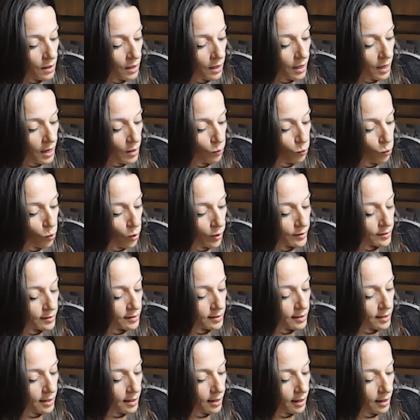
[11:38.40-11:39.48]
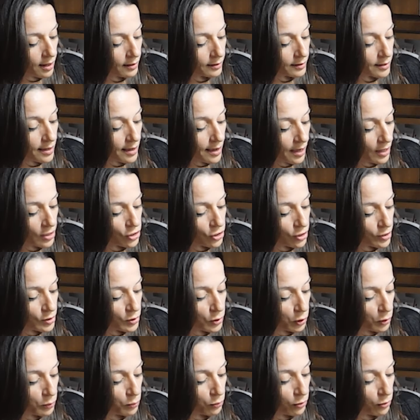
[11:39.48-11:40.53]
And once the edges look